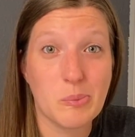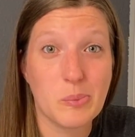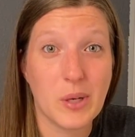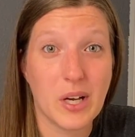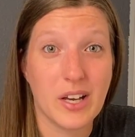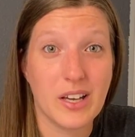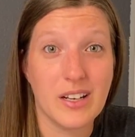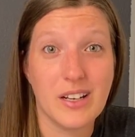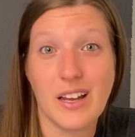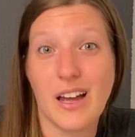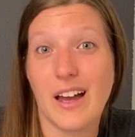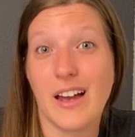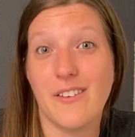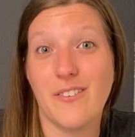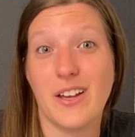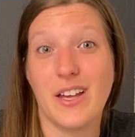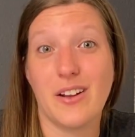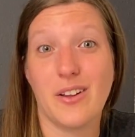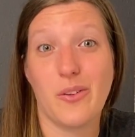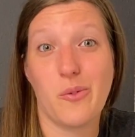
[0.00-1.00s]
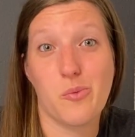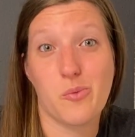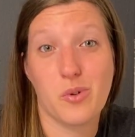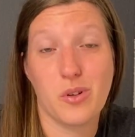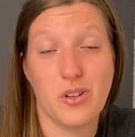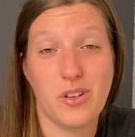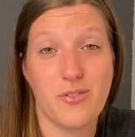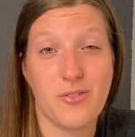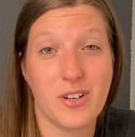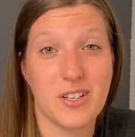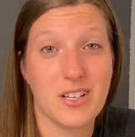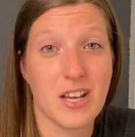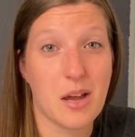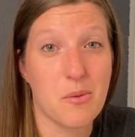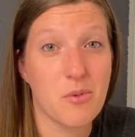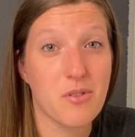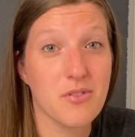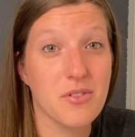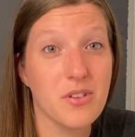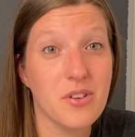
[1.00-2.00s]
but I've had a really fun
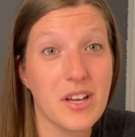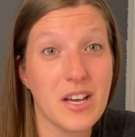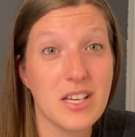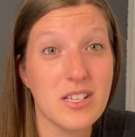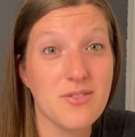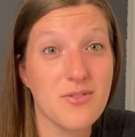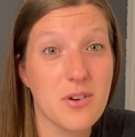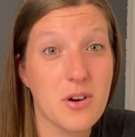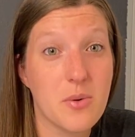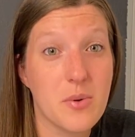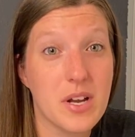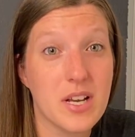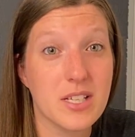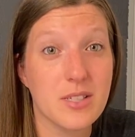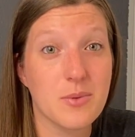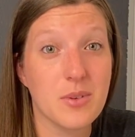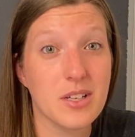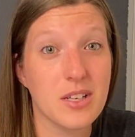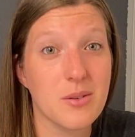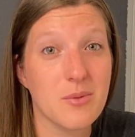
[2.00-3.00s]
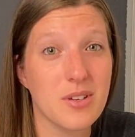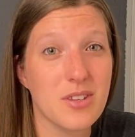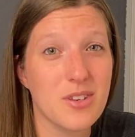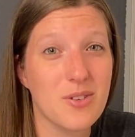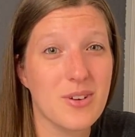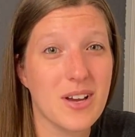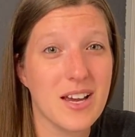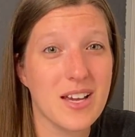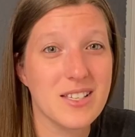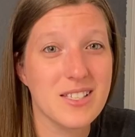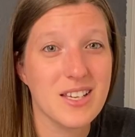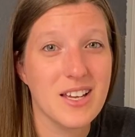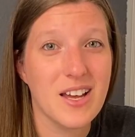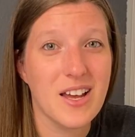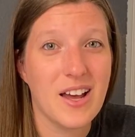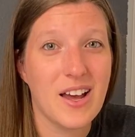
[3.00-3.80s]
time over the last 4 weeks working with you guys.